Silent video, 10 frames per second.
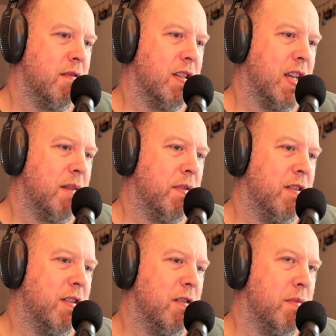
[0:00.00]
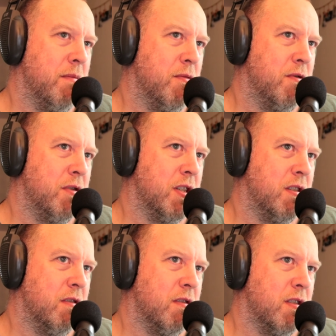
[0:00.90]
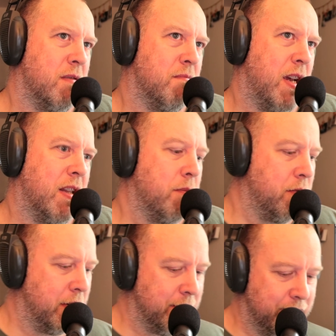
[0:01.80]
Let's add a little bit more just to make the point.